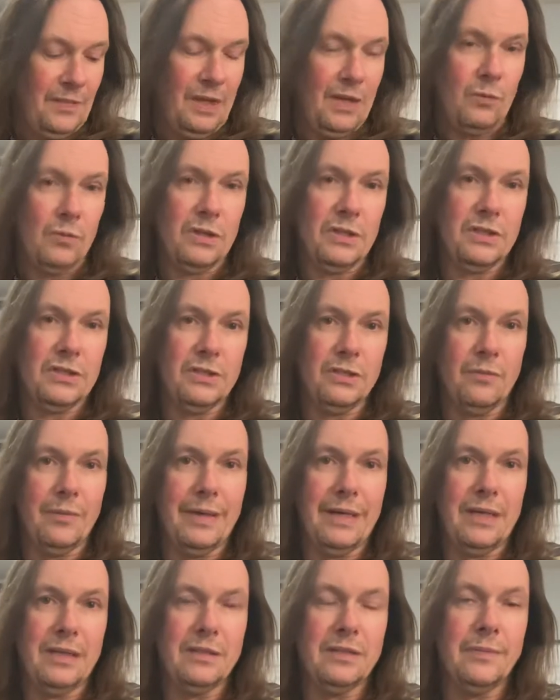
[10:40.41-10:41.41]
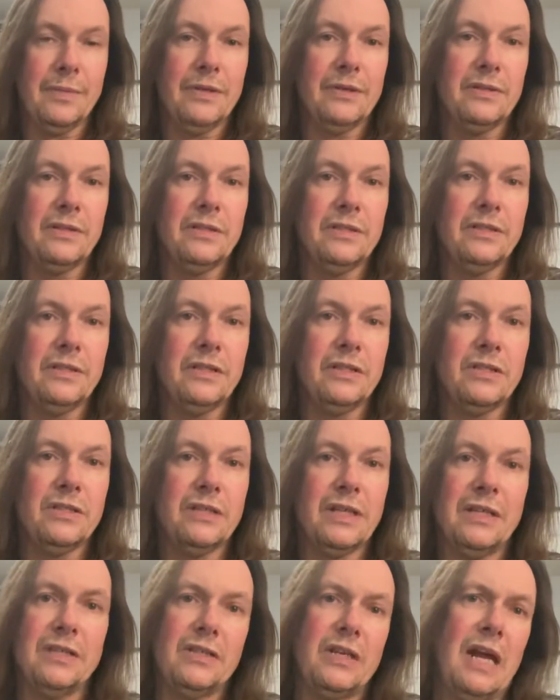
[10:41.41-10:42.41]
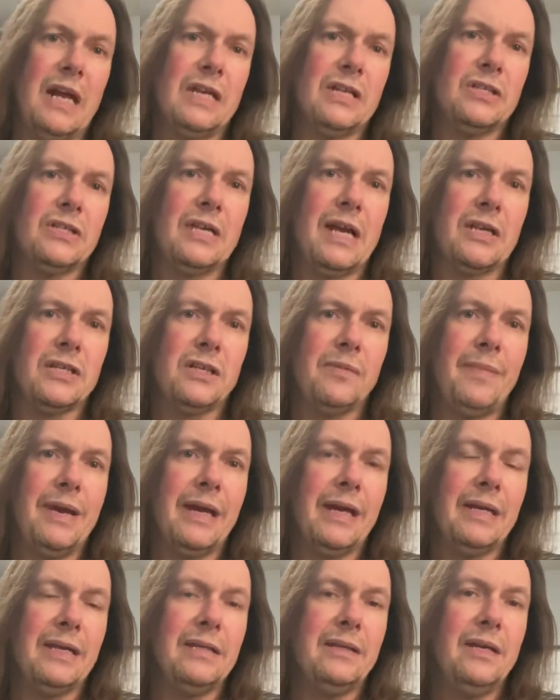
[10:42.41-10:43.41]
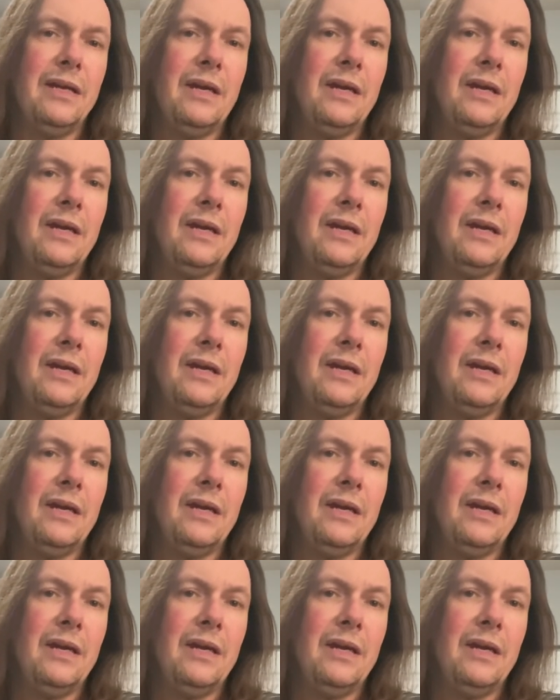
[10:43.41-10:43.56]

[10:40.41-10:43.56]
We're just still making some other decisions and just actually making it.